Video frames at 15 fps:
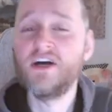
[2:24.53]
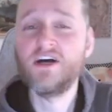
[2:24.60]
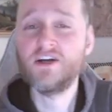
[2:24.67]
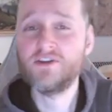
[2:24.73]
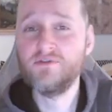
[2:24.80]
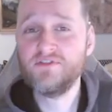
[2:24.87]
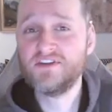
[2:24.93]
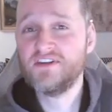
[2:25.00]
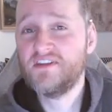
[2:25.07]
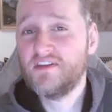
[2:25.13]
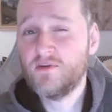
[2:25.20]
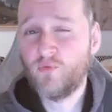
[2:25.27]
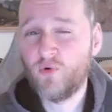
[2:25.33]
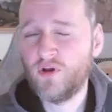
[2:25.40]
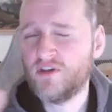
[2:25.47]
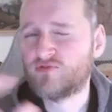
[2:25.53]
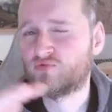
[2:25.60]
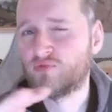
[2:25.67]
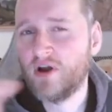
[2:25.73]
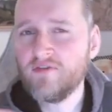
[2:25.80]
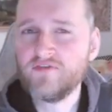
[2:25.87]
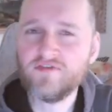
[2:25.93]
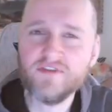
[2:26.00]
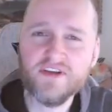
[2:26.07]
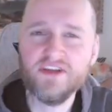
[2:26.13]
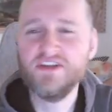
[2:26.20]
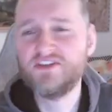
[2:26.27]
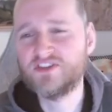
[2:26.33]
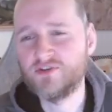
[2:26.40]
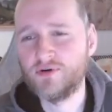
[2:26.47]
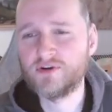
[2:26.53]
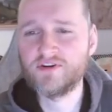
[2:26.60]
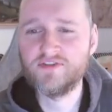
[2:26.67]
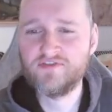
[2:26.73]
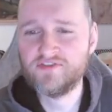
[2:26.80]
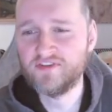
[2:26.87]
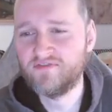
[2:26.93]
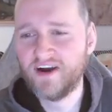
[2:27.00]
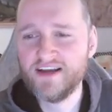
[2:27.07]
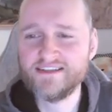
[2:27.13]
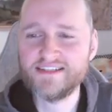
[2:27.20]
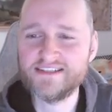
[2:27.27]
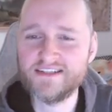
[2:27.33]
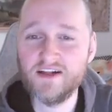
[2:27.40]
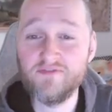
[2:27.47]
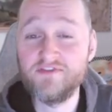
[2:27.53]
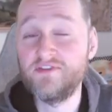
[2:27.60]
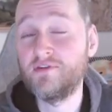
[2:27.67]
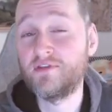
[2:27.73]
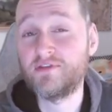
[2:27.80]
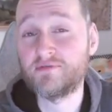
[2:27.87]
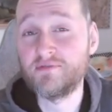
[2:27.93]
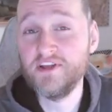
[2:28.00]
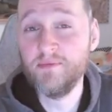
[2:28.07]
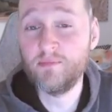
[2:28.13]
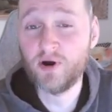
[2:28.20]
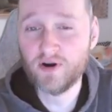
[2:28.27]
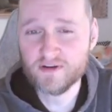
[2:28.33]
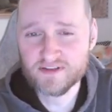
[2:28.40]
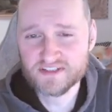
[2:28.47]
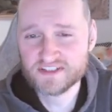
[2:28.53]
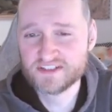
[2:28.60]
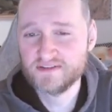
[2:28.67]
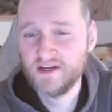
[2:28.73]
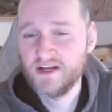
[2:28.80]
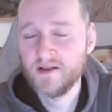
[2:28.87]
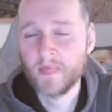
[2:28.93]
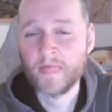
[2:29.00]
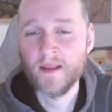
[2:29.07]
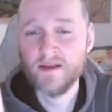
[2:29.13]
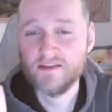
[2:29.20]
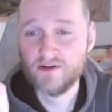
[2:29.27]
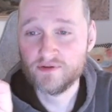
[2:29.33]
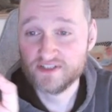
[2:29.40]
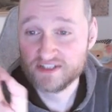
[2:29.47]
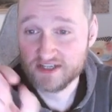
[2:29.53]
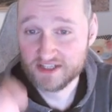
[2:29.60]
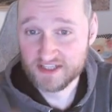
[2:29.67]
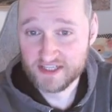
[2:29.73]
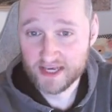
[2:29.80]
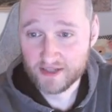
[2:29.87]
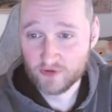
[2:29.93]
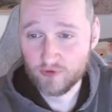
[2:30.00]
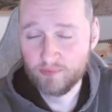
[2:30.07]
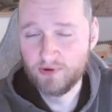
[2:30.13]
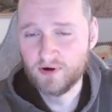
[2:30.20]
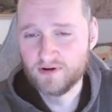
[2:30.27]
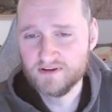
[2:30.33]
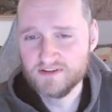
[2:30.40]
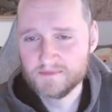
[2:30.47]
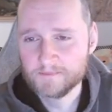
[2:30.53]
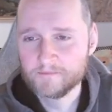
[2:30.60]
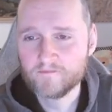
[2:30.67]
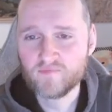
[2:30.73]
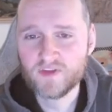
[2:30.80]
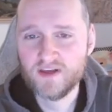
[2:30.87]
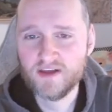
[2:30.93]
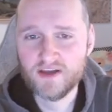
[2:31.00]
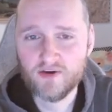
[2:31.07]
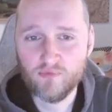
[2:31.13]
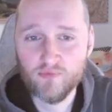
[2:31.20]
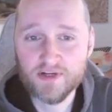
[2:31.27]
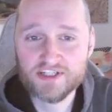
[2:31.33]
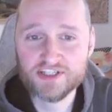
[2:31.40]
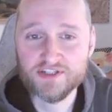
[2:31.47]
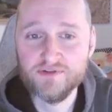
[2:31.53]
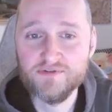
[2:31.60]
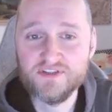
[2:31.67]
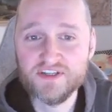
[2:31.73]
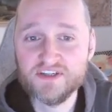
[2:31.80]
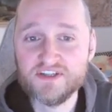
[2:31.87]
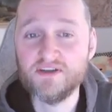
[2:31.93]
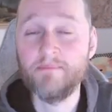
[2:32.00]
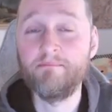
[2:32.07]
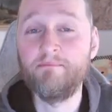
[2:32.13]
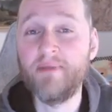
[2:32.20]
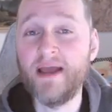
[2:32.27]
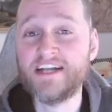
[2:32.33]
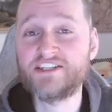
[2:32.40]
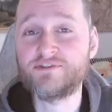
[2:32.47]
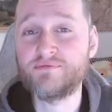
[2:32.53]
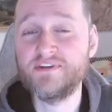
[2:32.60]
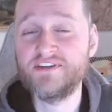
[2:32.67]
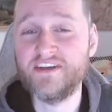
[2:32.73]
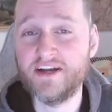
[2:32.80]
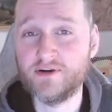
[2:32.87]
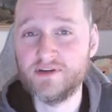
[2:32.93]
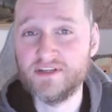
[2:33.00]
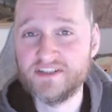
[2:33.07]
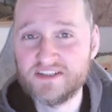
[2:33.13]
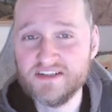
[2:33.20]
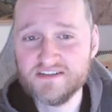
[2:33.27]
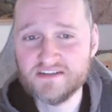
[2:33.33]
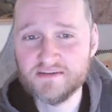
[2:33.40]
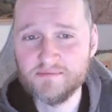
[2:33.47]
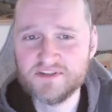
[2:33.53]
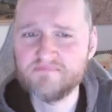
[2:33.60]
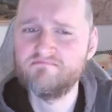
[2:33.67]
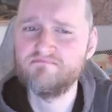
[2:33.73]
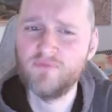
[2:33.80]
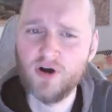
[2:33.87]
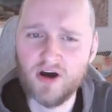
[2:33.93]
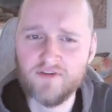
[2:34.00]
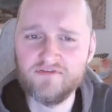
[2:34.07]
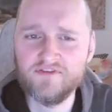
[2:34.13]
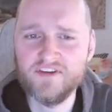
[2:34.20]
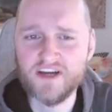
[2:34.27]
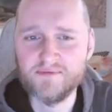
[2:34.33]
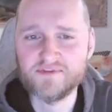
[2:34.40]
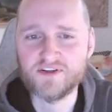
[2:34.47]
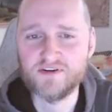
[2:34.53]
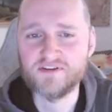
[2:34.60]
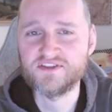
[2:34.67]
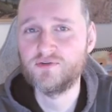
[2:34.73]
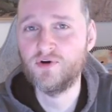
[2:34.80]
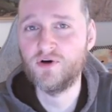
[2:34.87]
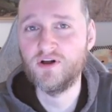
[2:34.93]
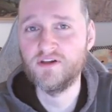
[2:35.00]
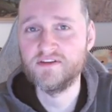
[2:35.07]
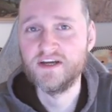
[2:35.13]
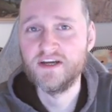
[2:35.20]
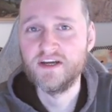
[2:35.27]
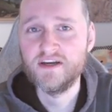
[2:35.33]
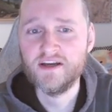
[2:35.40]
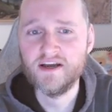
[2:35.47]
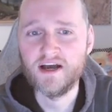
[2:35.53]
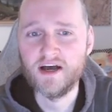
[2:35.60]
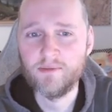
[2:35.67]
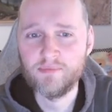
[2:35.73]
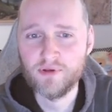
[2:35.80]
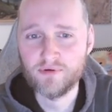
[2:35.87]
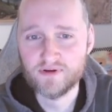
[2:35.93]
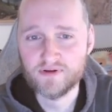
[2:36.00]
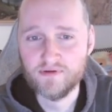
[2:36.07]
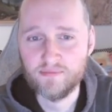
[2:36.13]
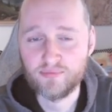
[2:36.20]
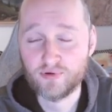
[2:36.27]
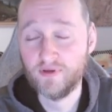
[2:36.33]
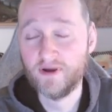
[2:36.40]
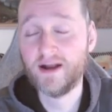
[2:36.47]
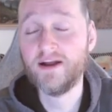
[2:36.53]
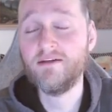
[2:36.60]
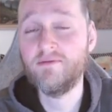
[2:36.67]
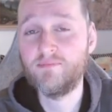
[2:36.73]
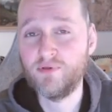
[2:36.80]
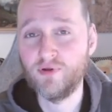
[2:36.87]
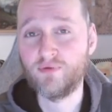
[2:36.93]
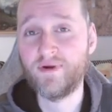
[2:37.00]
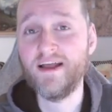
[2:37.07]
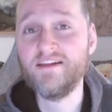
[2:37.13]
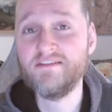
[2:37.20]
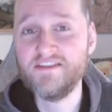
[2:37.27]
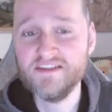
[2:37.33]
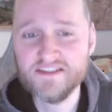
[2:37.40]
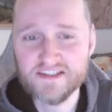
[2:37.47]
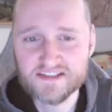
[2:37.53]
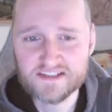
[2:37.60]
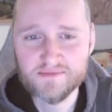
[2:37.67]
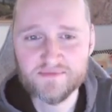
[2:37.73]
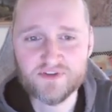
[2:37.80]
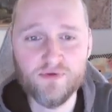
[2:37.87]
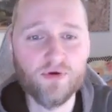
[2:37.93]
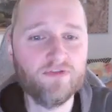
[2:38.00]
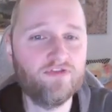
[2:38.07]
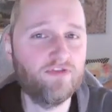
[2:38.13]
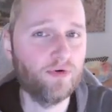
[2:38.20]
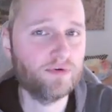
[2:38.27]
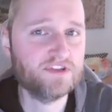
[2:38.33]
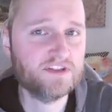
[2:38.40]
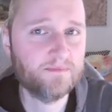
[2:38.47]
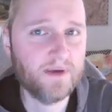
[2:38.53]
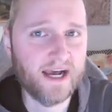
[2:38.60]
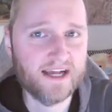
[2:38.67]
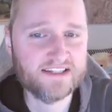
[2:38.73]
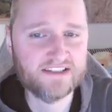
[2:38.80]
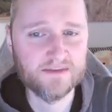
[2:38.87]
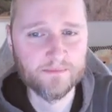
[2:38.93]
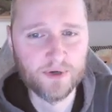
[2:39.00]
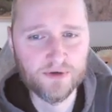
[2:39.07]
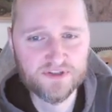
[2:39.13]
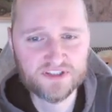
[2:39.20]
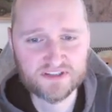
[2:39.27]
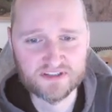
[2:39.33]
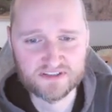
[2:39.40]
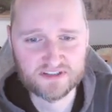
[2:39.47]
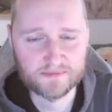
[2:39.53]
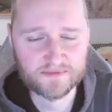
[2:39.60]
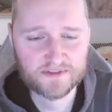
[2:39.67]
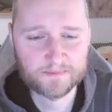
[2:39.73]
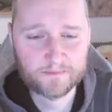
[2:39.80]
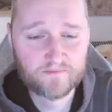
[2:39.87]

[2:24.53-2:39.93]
you see that the world roughly sort of divides itself into three parts. There is a yellow part, which uses majoritarian systems, oftentimes also called plurality systems or first-past-the-post systems.